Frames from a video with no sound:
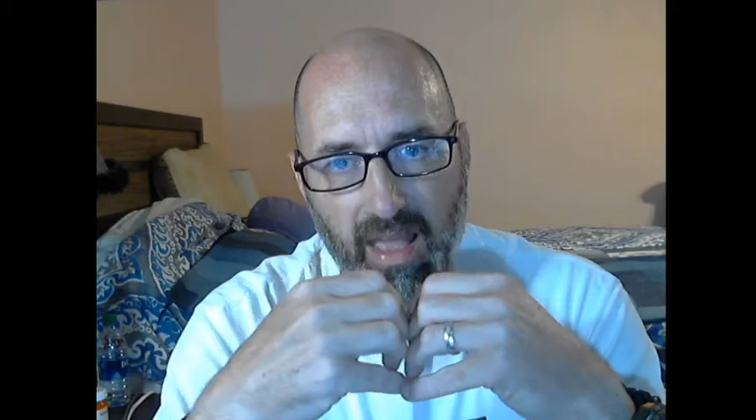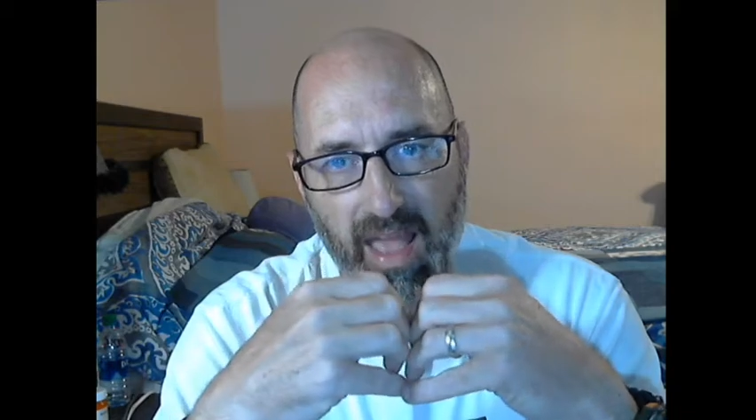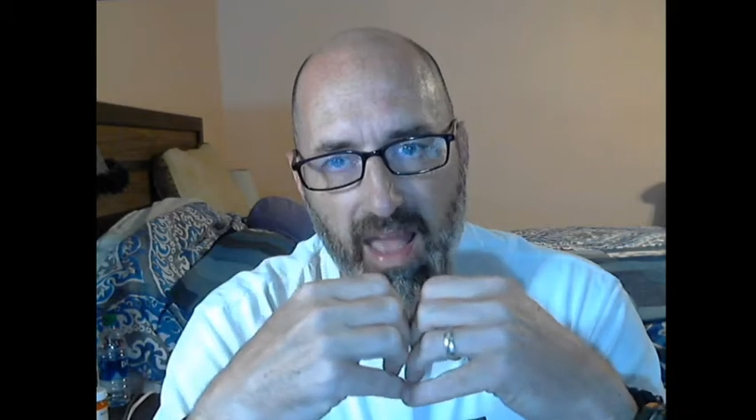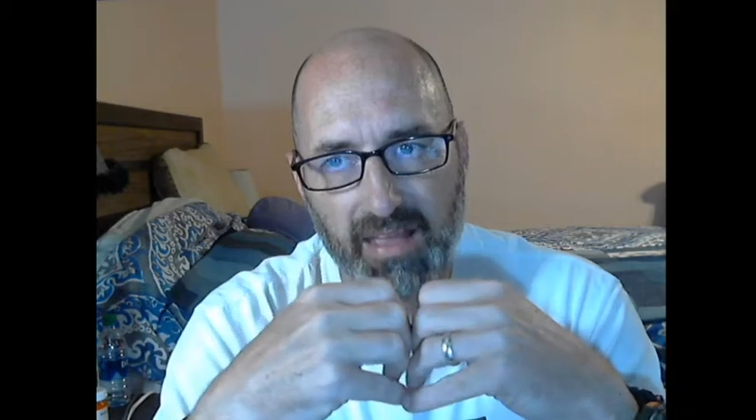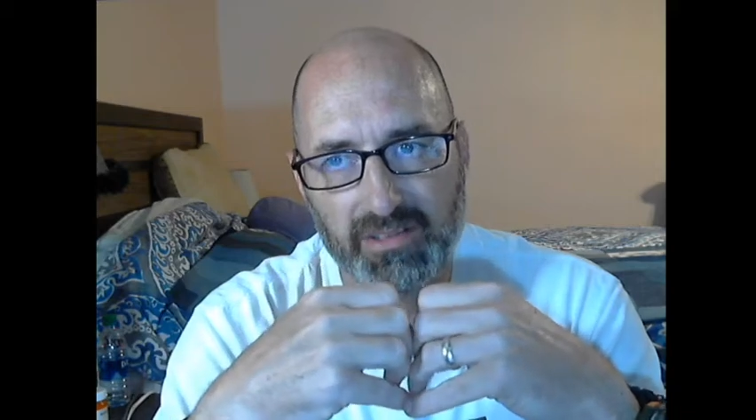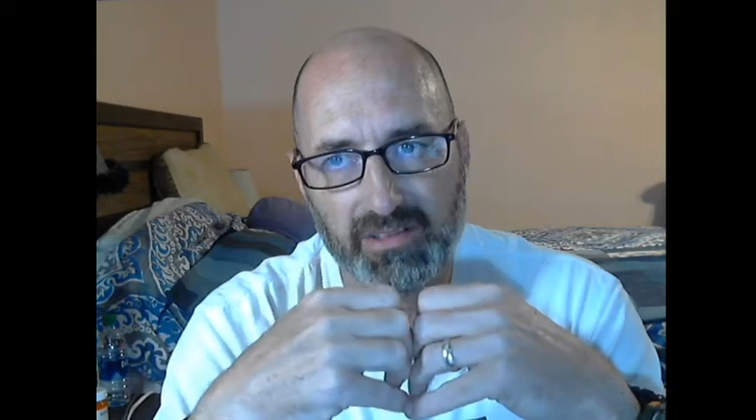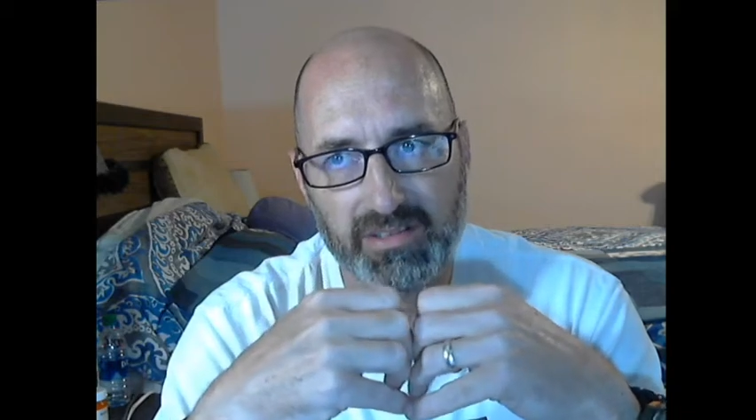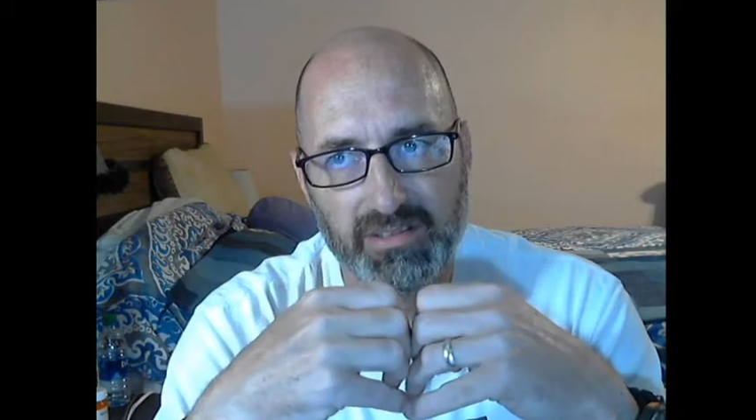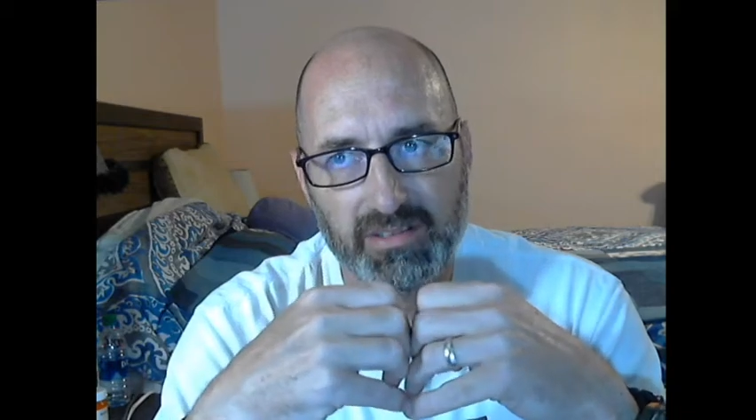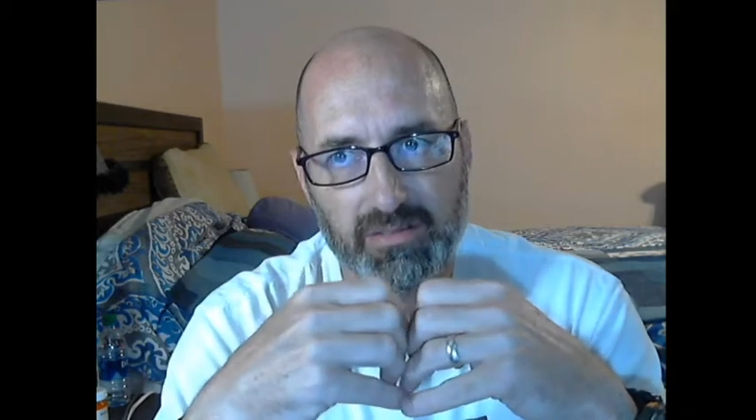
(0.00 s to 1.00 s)

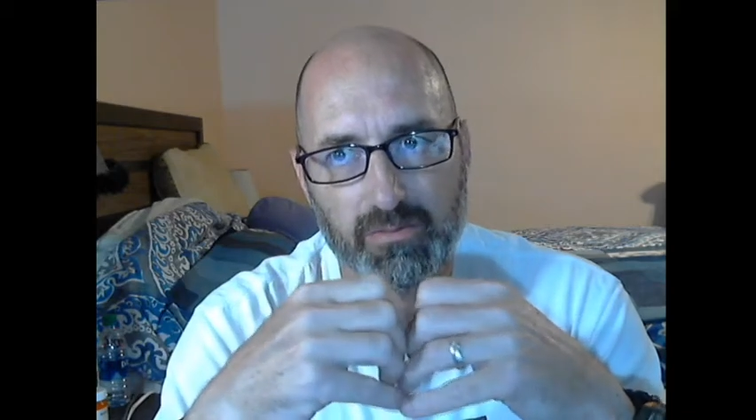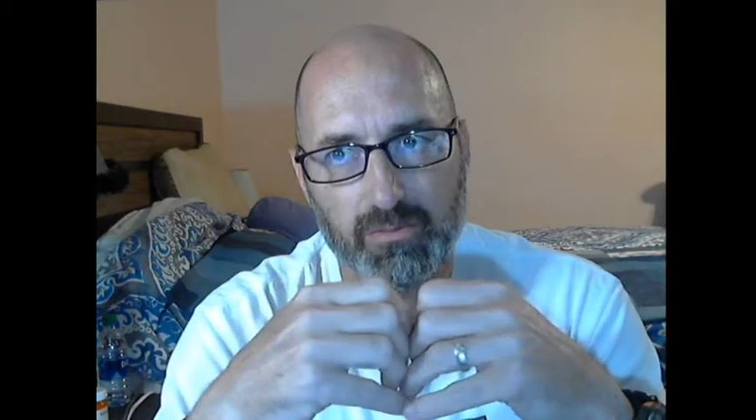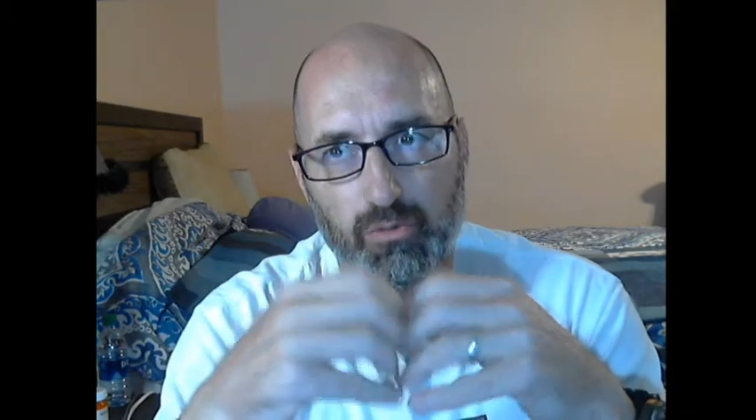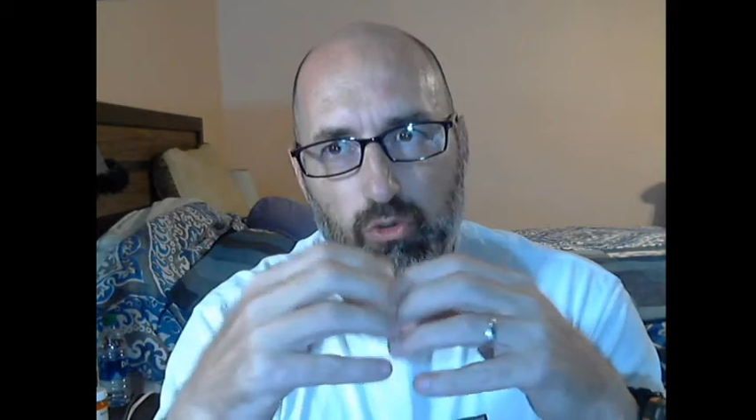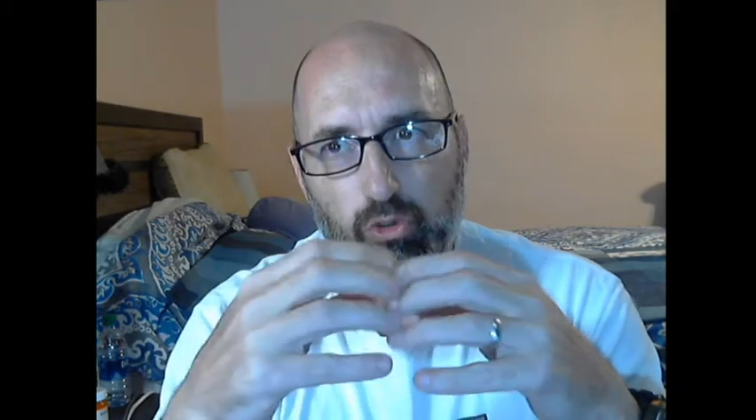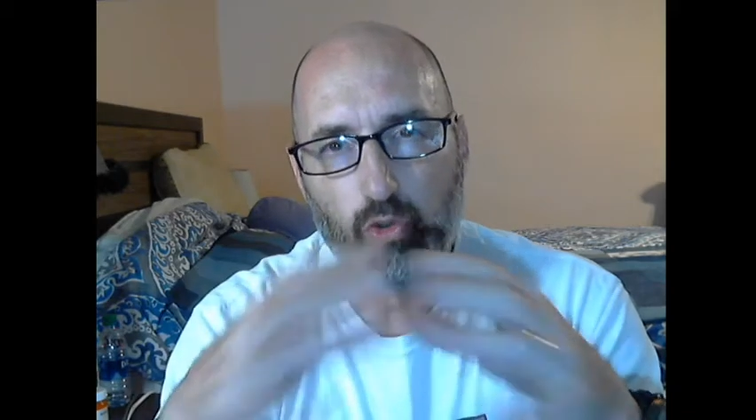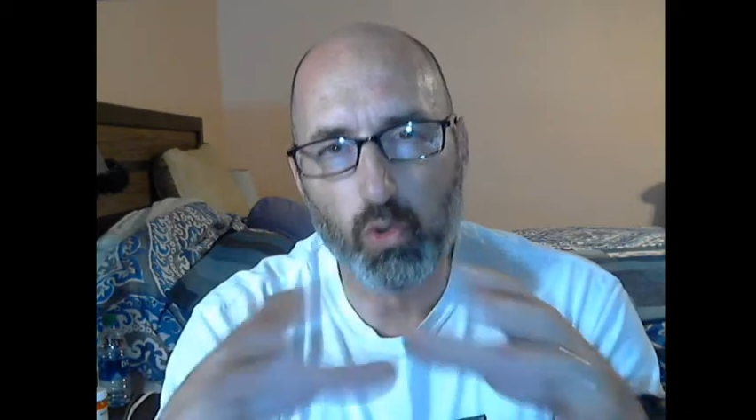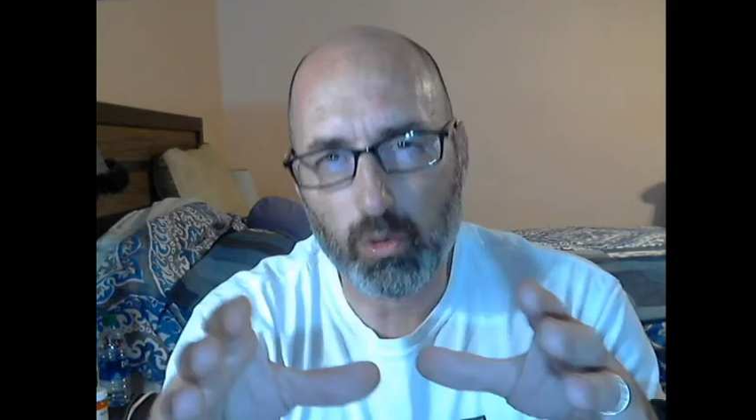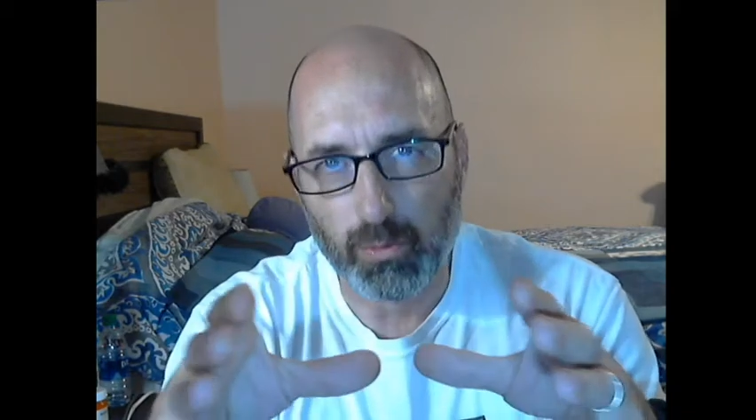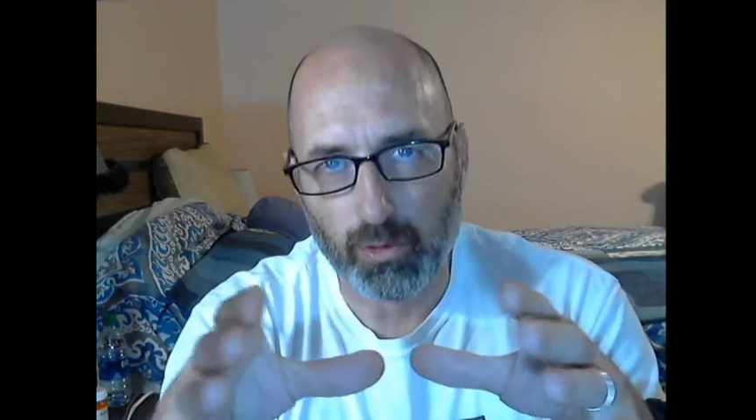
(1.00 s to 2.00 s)
as
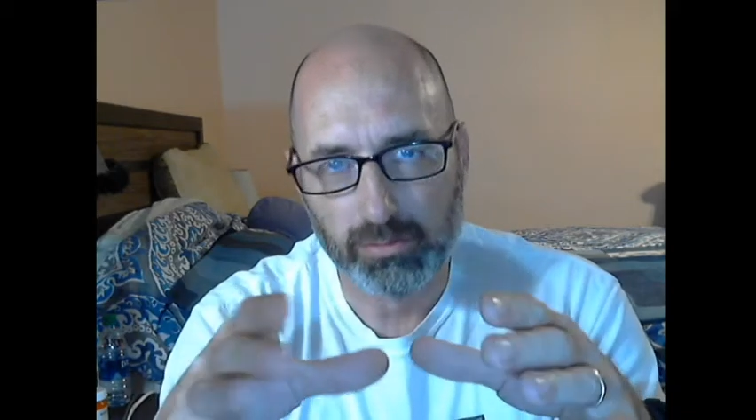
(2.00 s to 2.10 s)
normal.